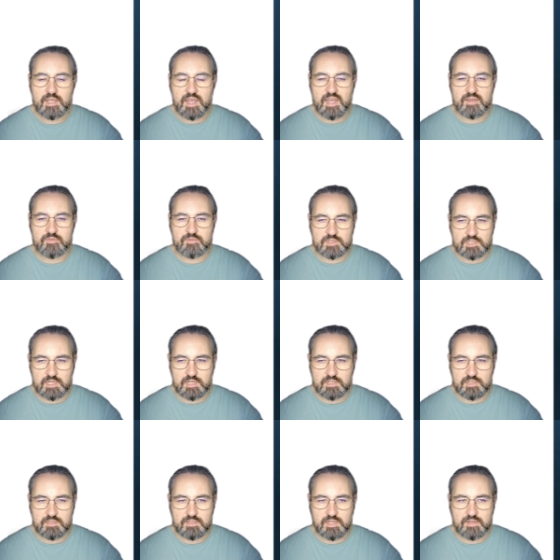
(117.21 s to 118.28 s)
I've
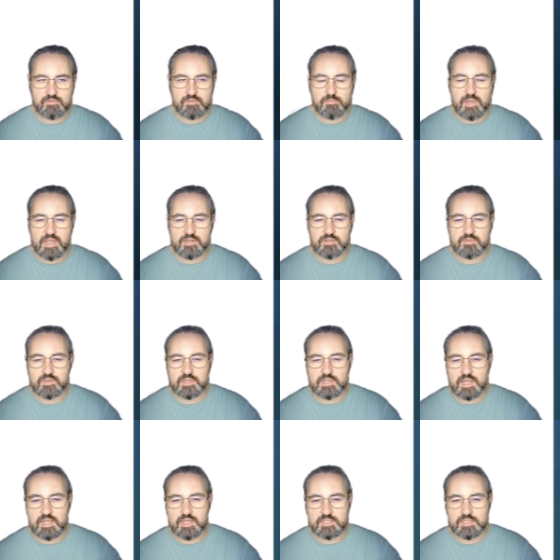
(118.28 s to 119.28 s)
seen, even better than